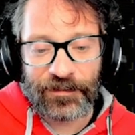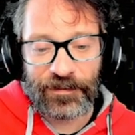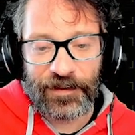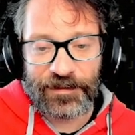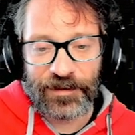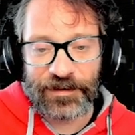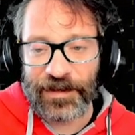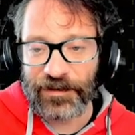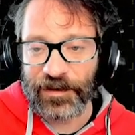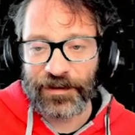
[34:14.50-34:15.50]
Alright, so
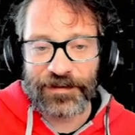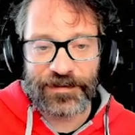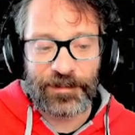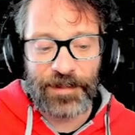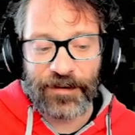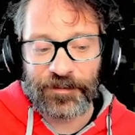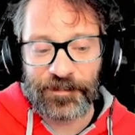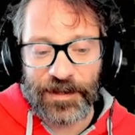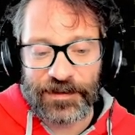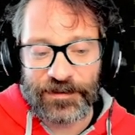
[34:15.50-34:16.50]
yeah, like I said, barren
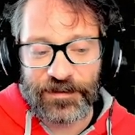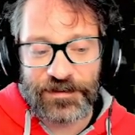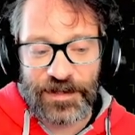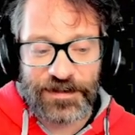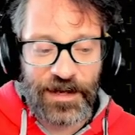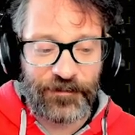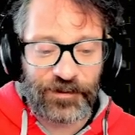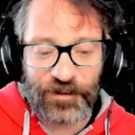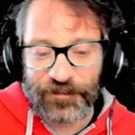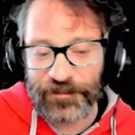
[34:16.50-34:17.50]
planets, you tend to have a
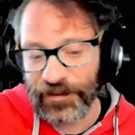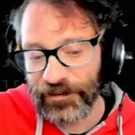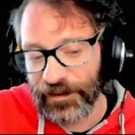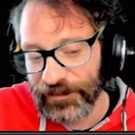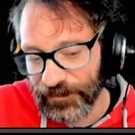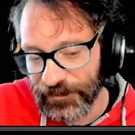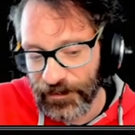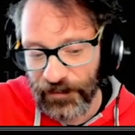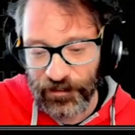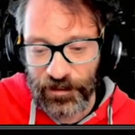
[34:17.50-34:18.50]
lot of things like this. You
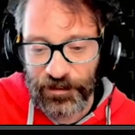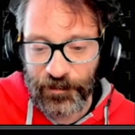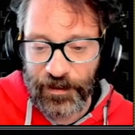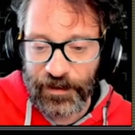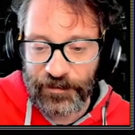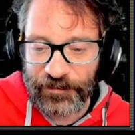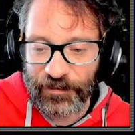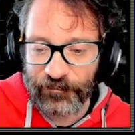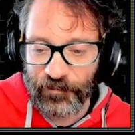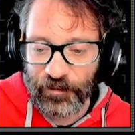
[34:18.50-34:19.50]
have earthquakes, you
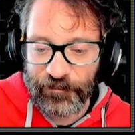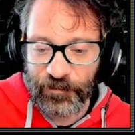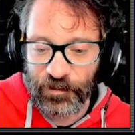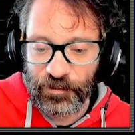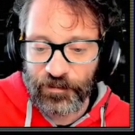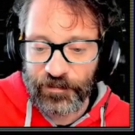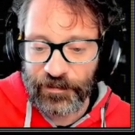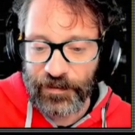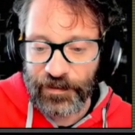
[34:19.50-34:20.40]
have rock falls.